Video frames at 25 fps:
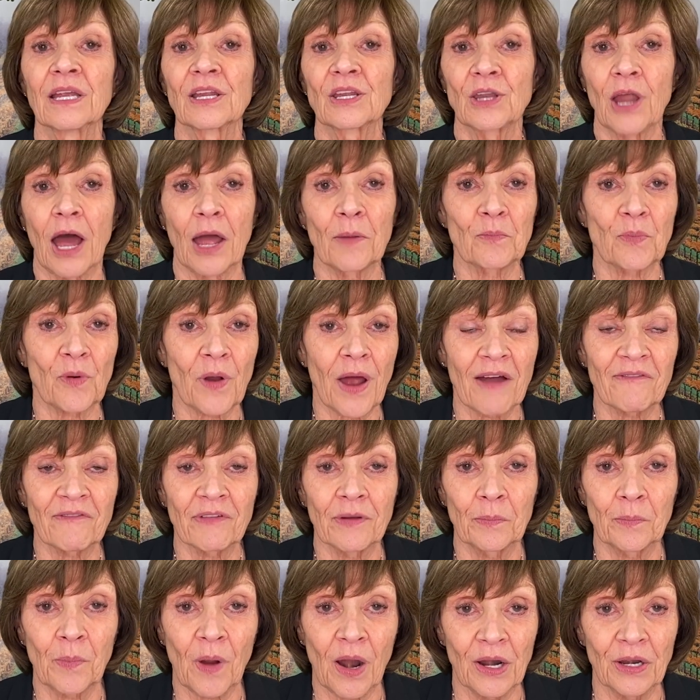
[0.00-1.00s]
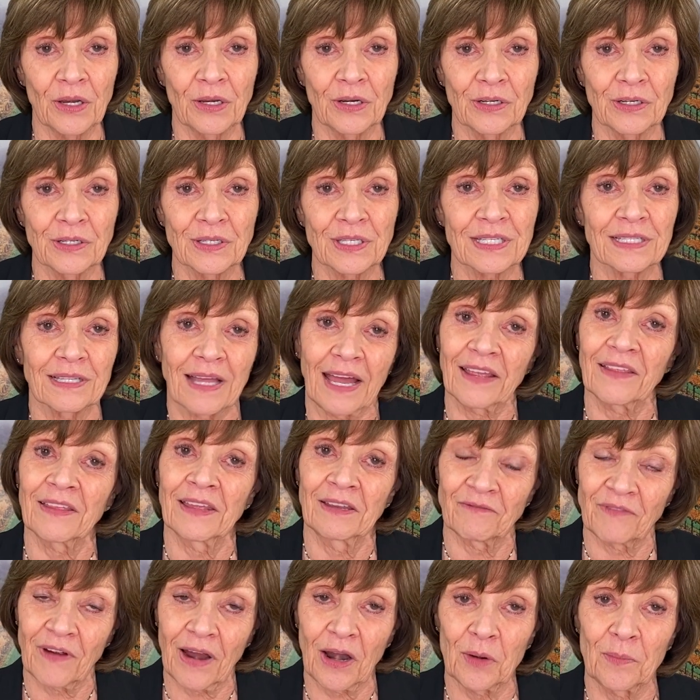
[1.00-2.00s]
nonprofit partners like the
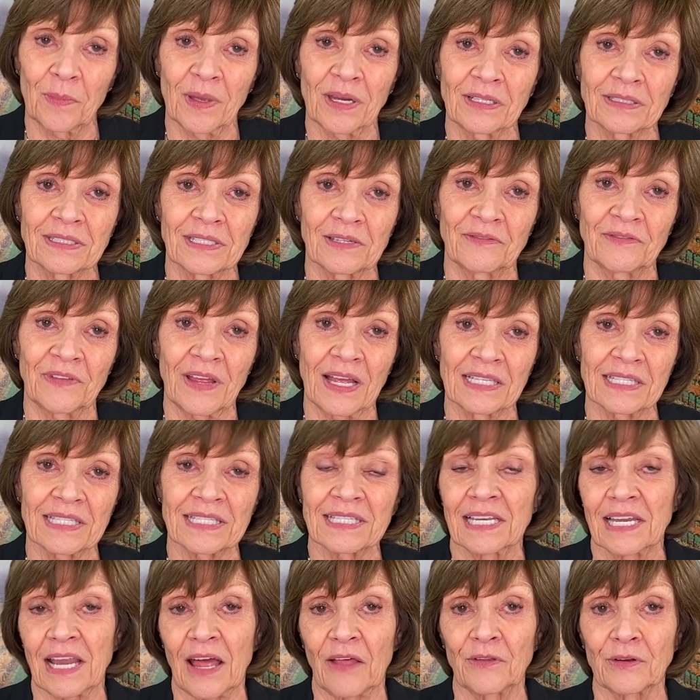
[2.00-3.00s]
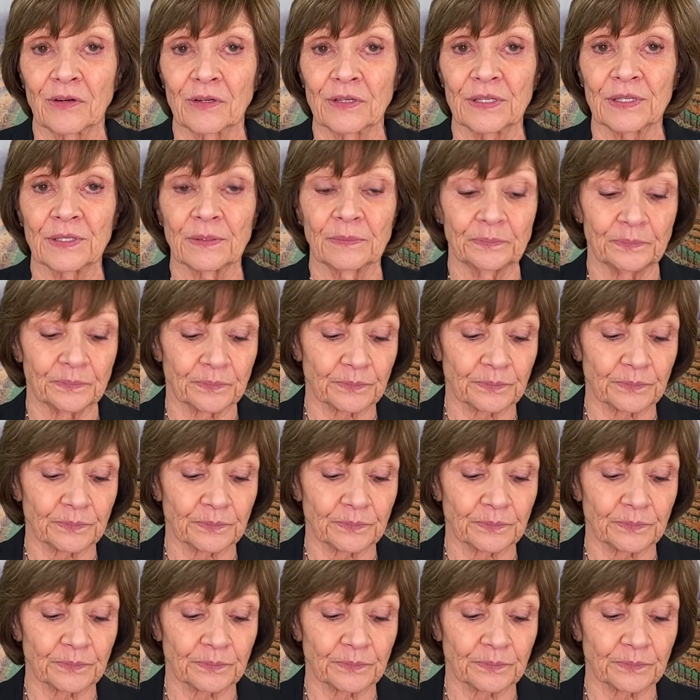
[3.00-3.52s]
Environmental Defense and others,